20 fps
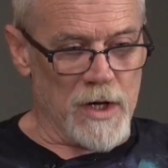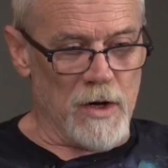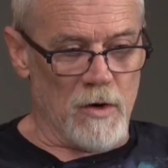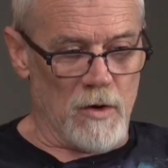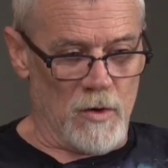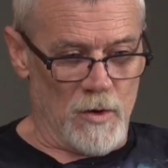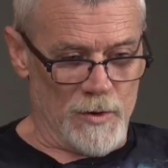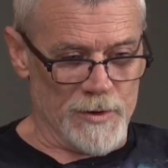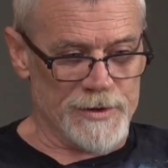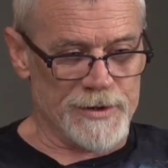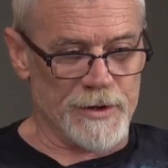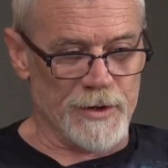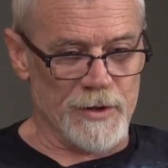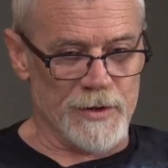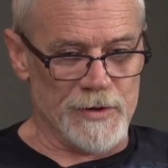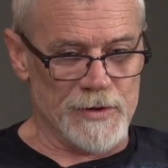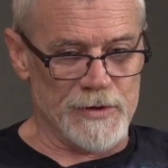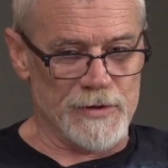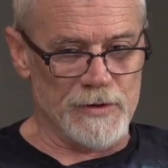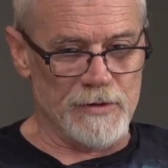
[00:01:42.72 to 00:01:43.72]

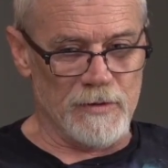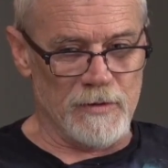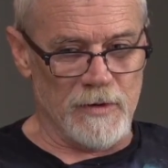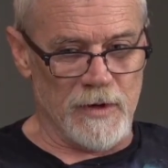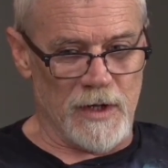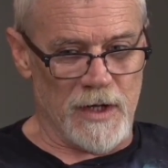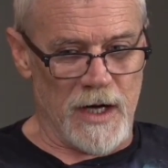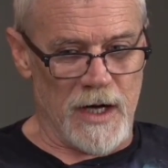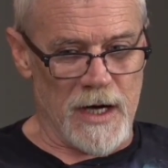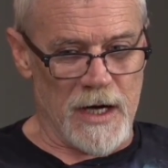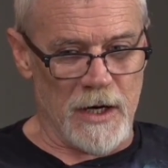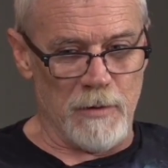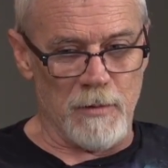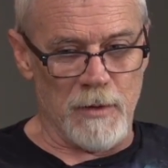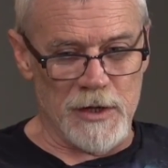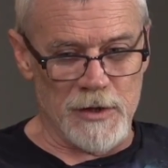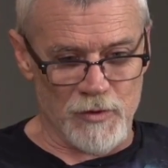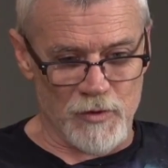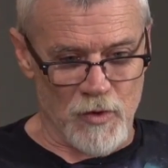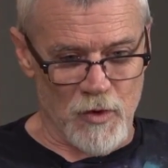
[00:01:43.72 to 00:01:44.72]
holsters that I had in
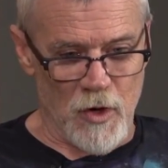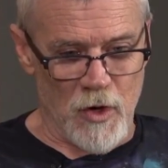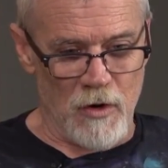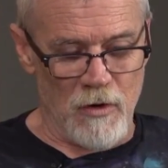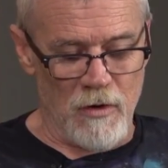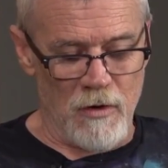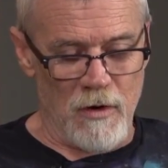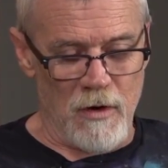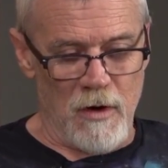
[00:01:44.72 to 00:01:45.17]
my drawer.